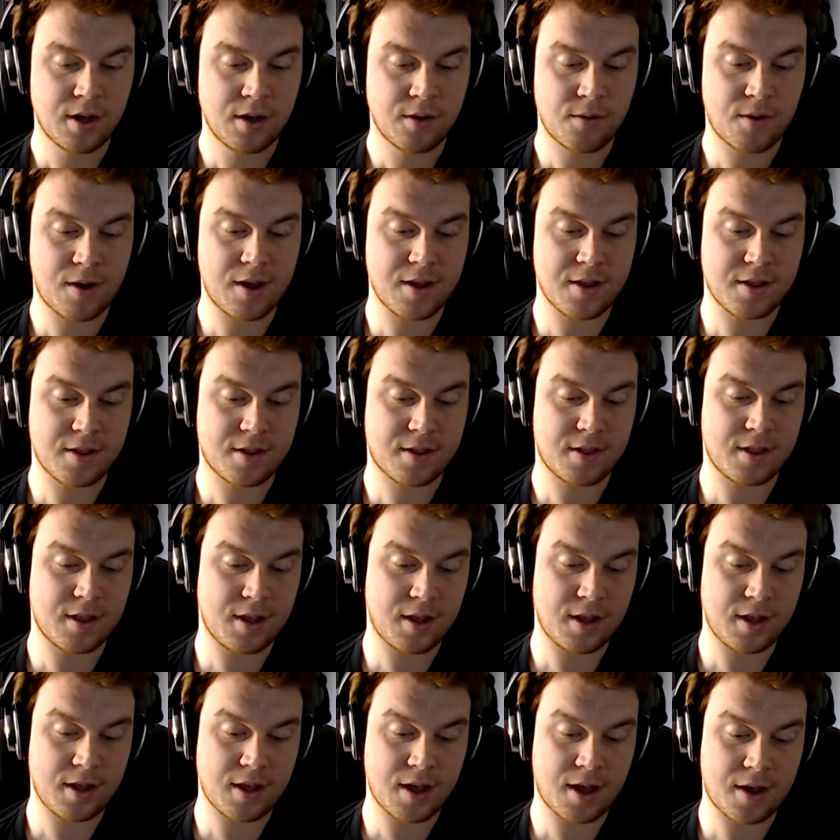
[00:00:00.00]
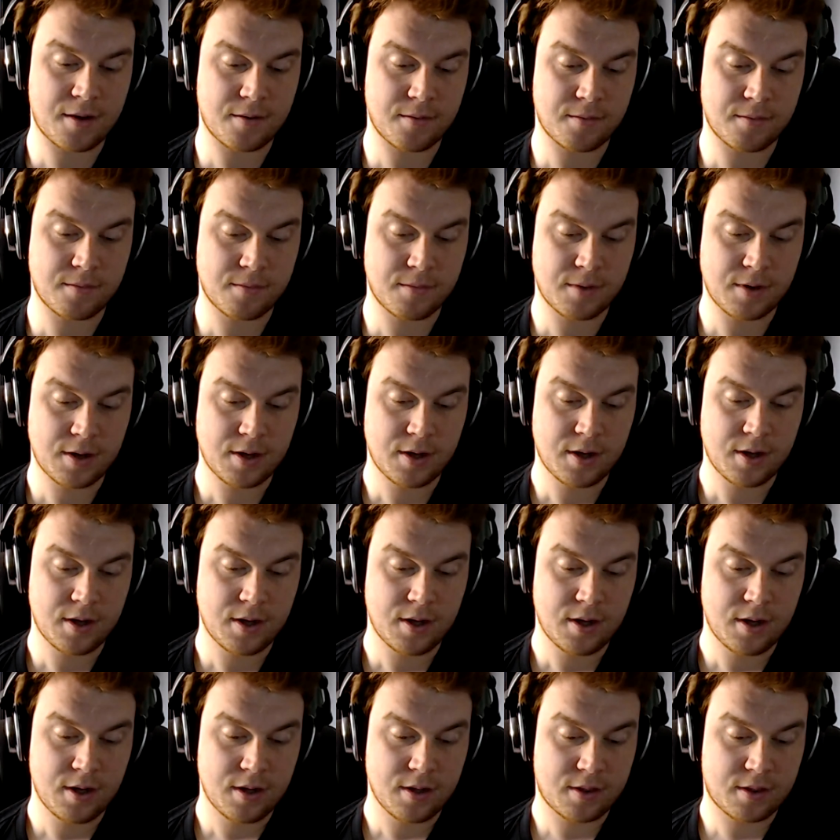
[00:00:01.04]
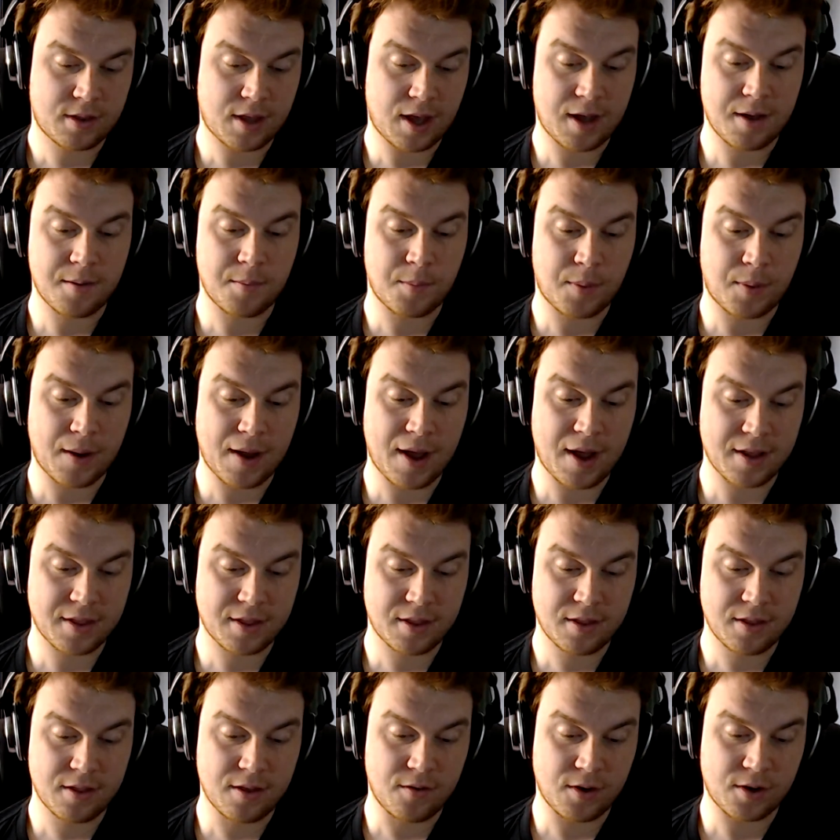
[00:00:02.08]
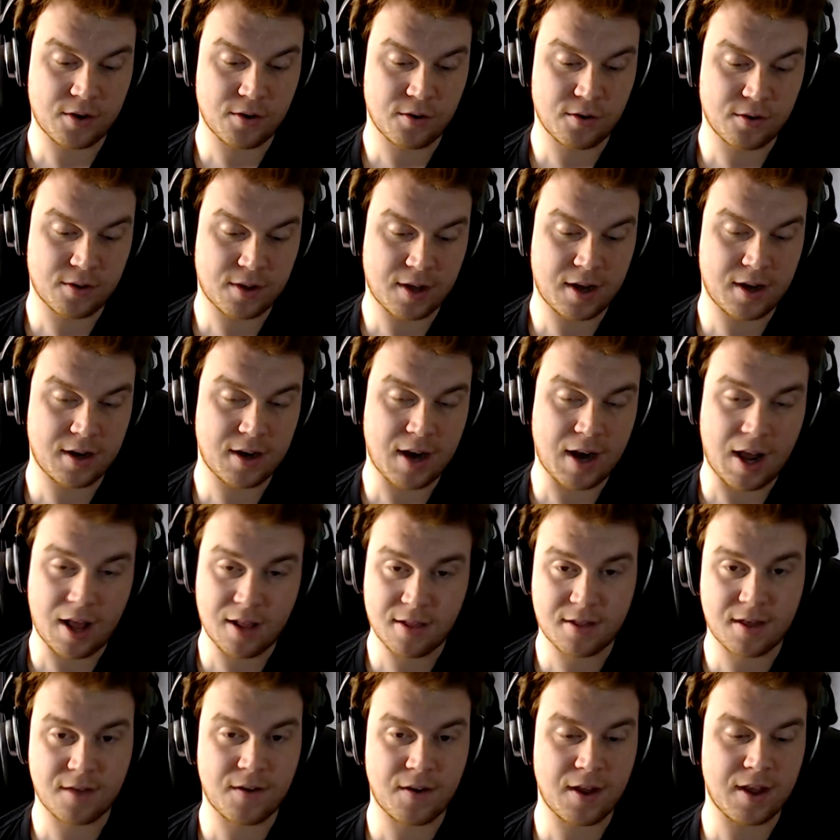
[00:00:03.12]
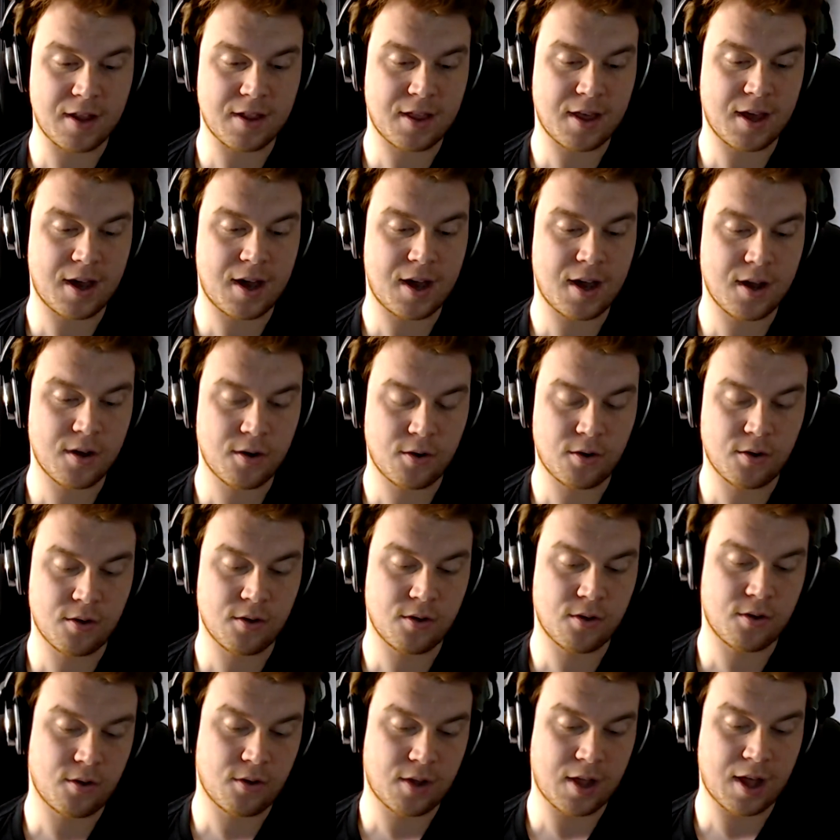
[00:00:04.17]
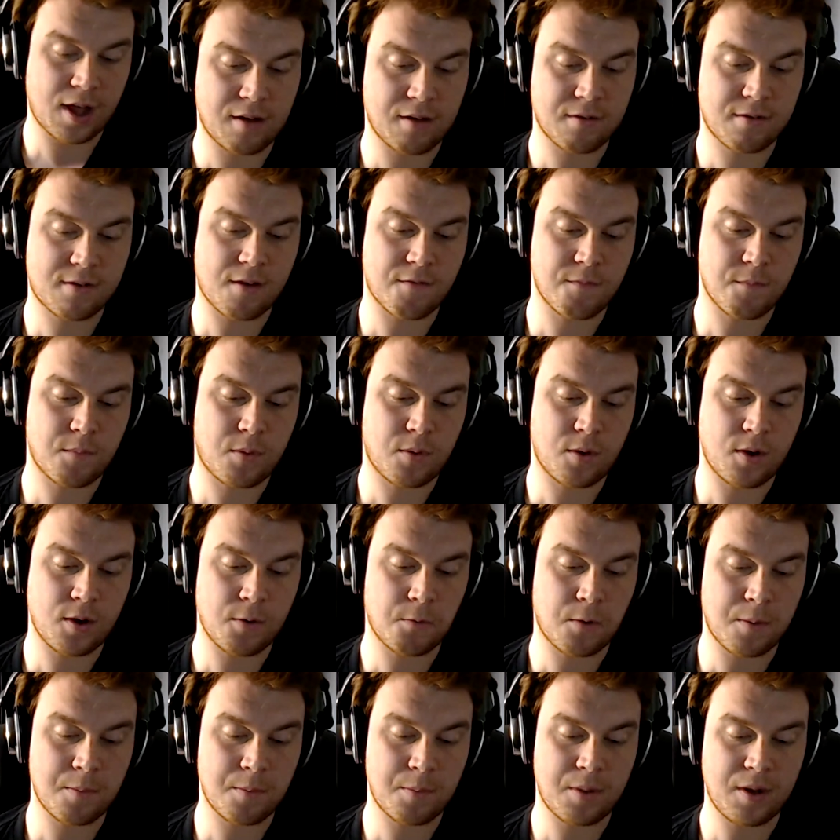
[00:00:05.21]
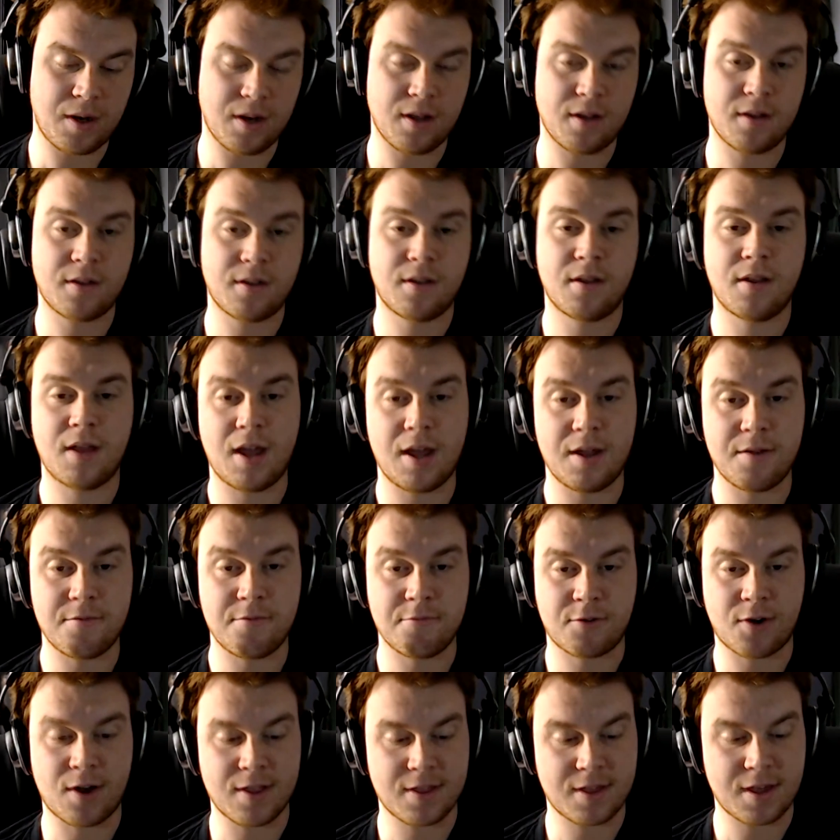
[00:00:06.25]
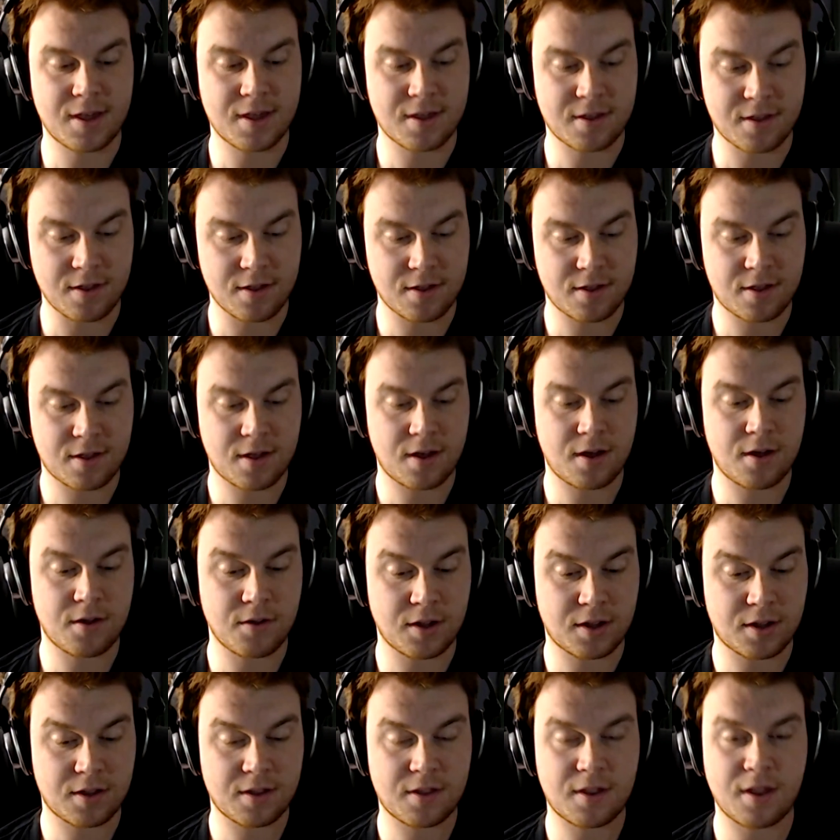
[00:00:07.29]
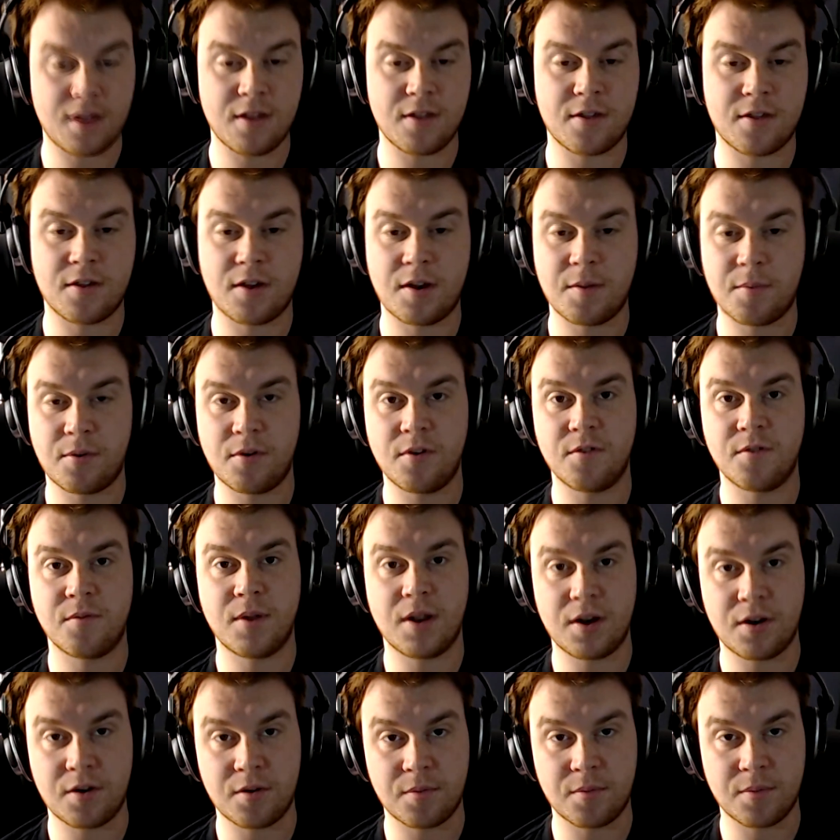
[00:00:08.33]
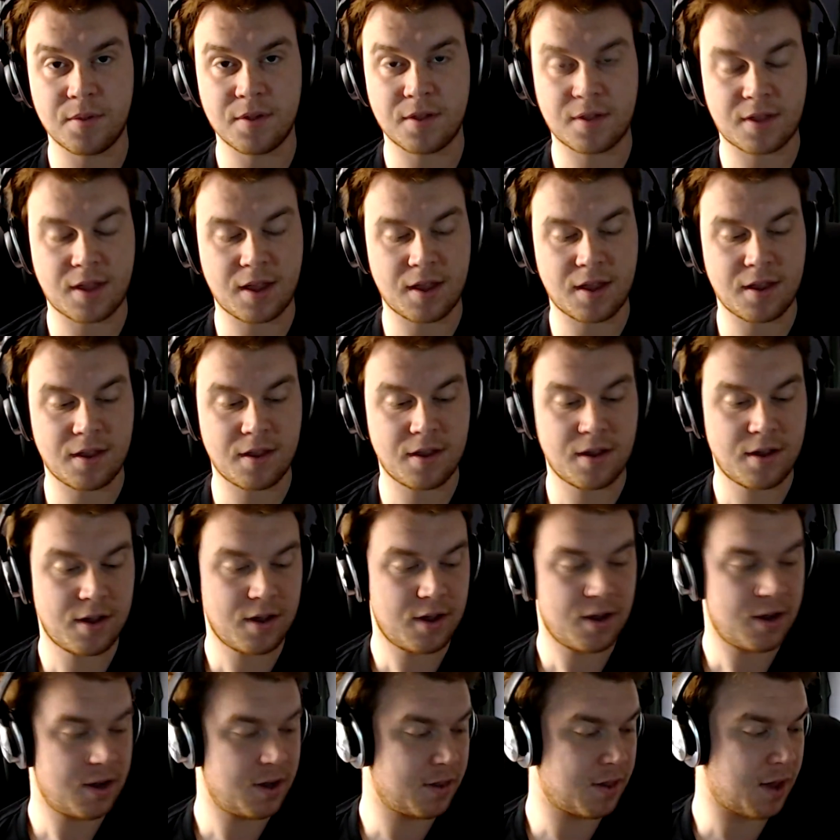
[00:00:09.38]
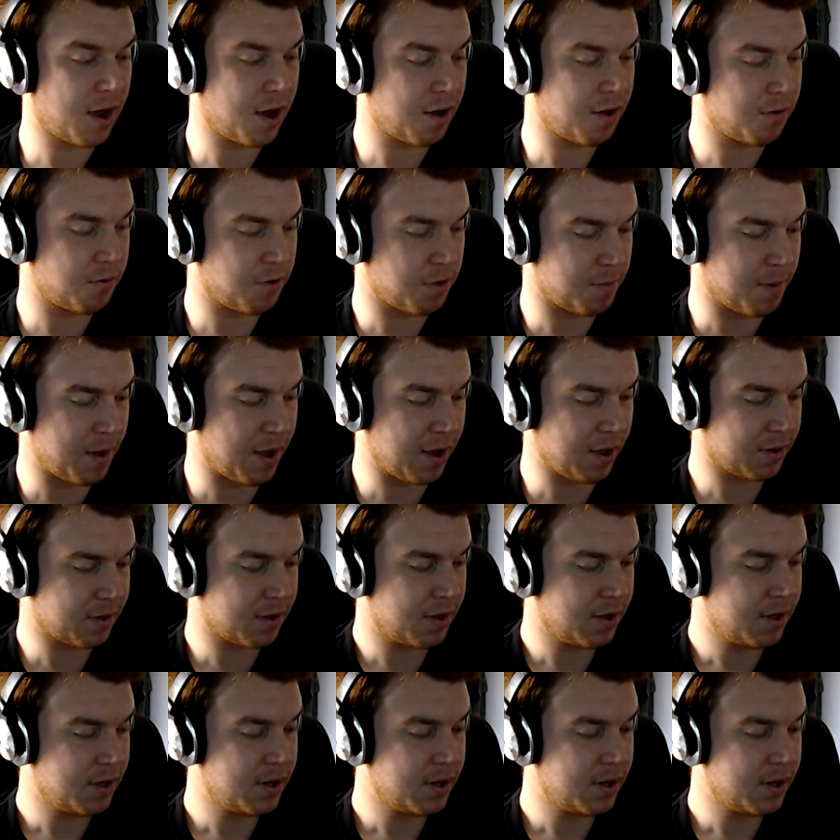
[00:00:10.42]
Whereas the Titan Black, original Titan, and 780 Ti all 7.1 billion transistors, so you can see there's an improvement in numbers in that respect.